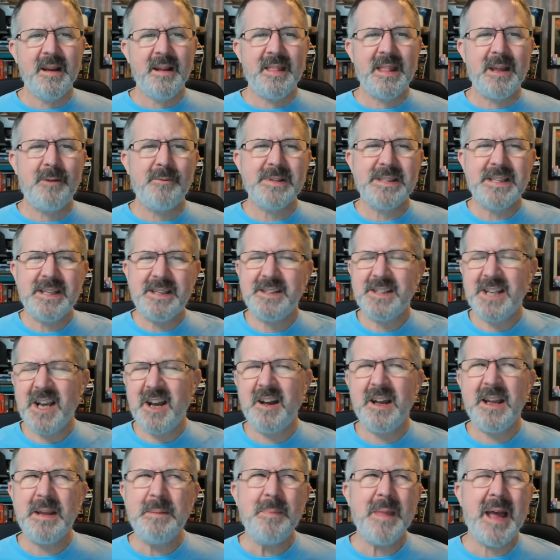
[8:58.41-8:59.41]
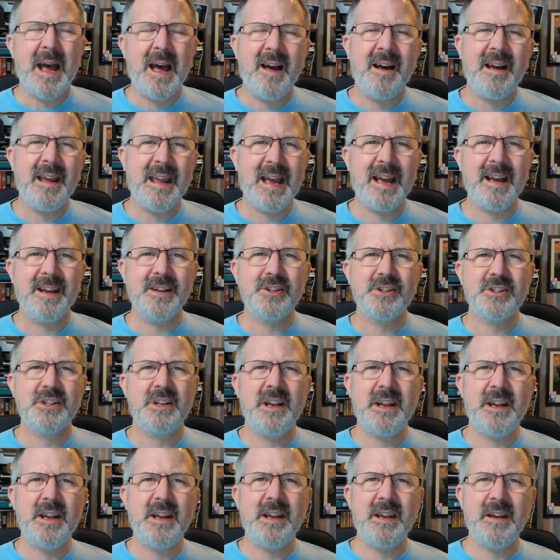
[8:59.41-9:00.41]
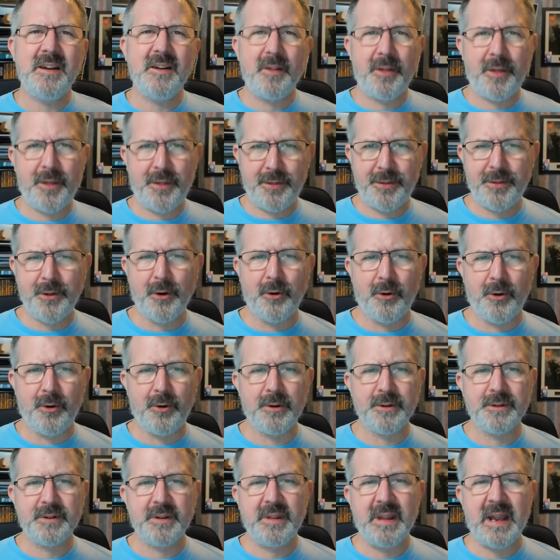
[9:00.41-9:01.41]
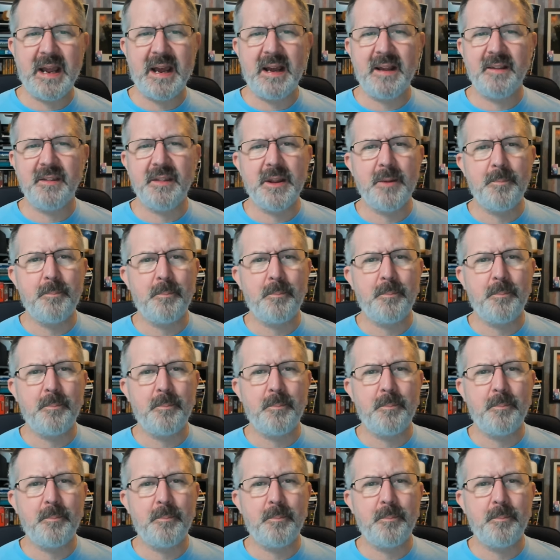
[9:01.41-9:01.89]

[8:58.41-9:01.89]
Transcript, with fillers: There was a time that I actually thought that the